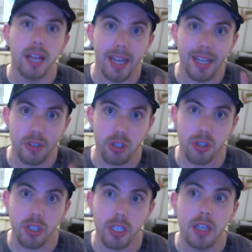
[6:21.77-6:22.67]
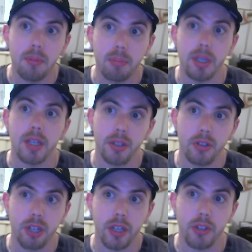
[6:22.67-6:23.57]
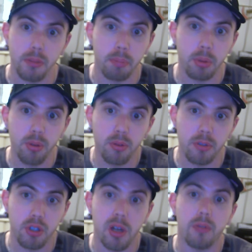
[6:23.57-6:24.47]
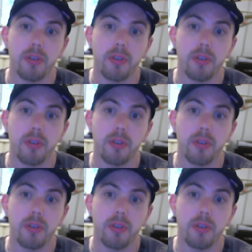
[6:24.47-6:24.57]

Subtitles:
And C, Pickens has to prove himself.